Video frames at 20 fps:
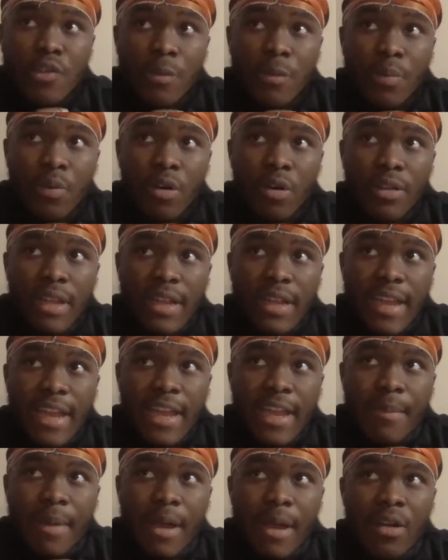a report that
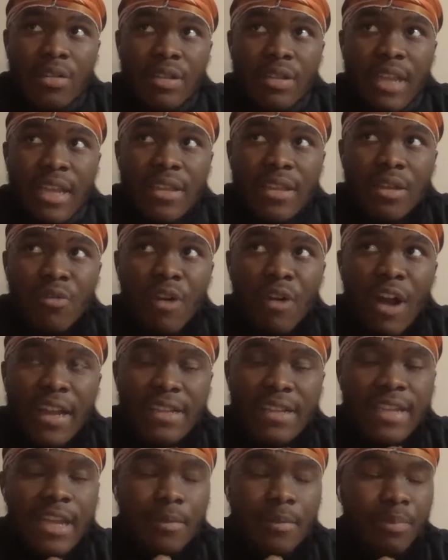came out that the
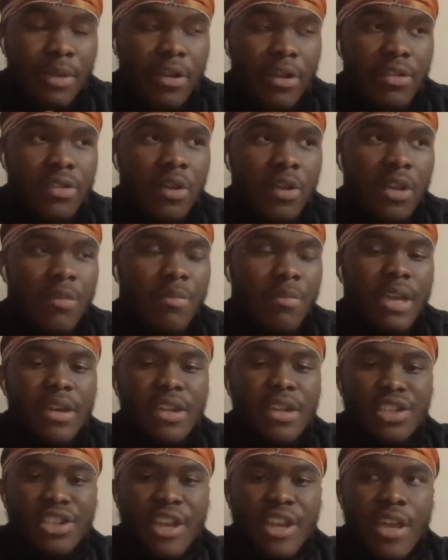Rockets had a players-only meeting
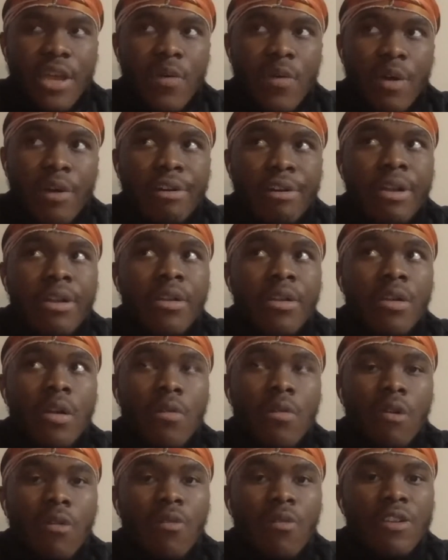in January
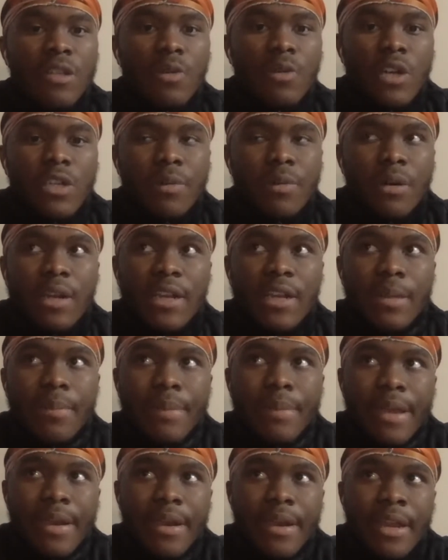where Russell Westbrook led the
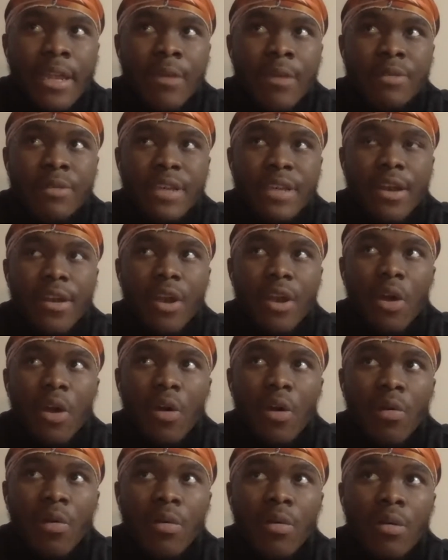meeting, and he was getting
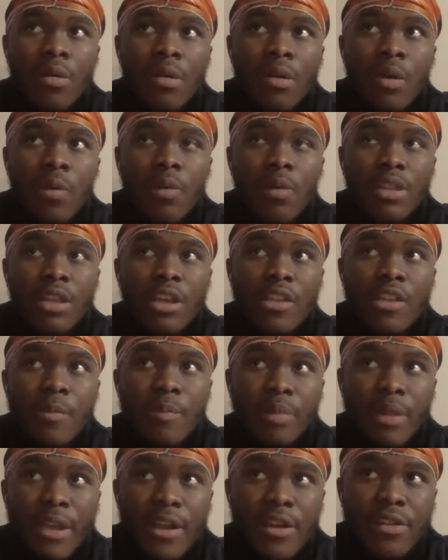on what the other
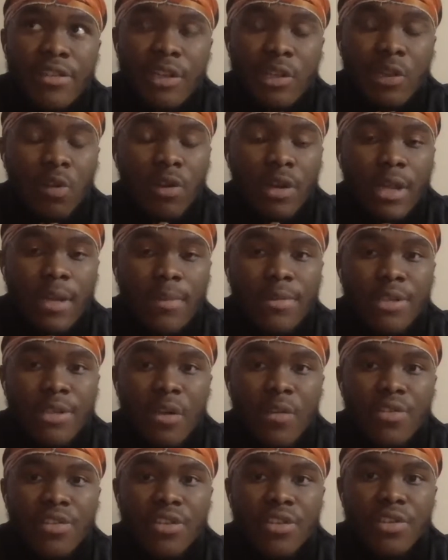players, including
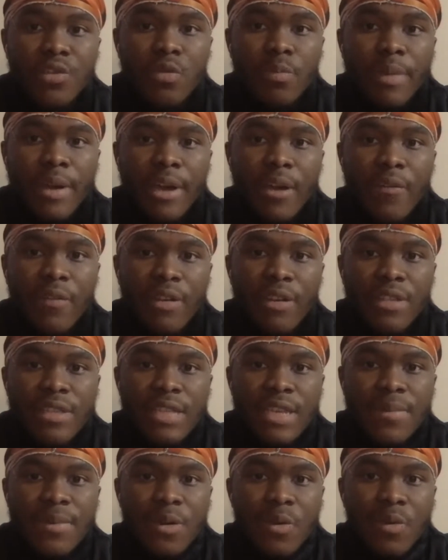himself, should do better for this
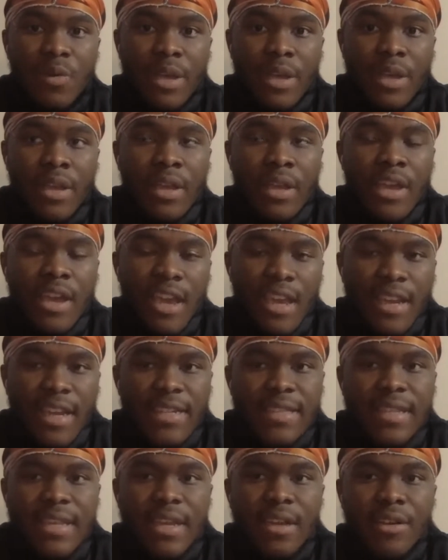team to win. They
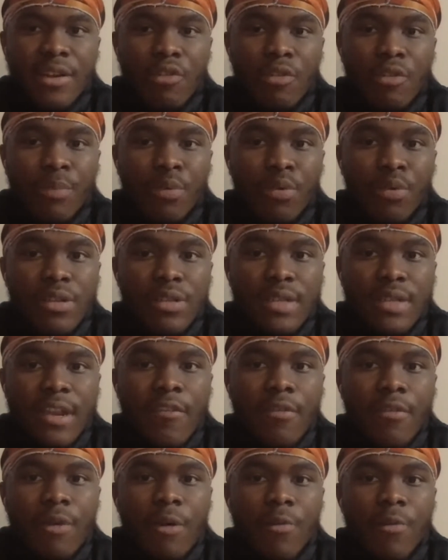said the report said
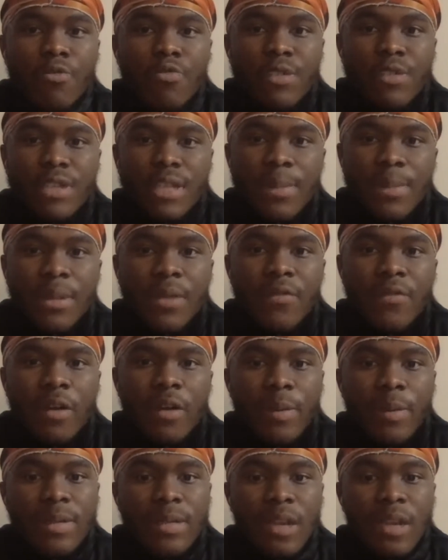everyone was receptive
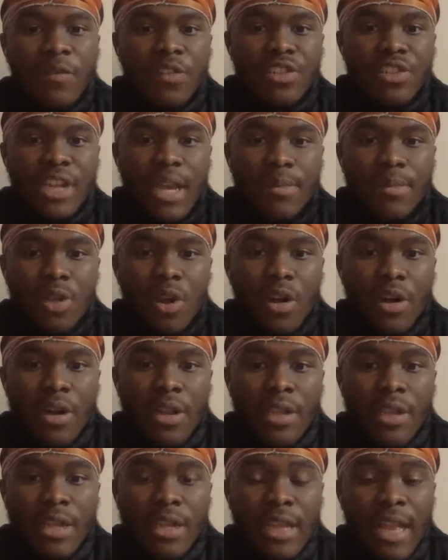of it except for James
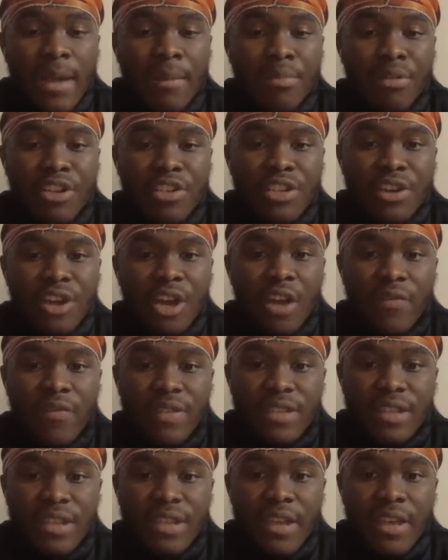Harden. He brushed it off
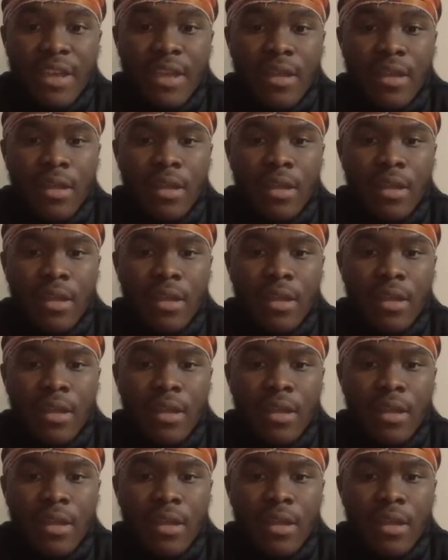and said,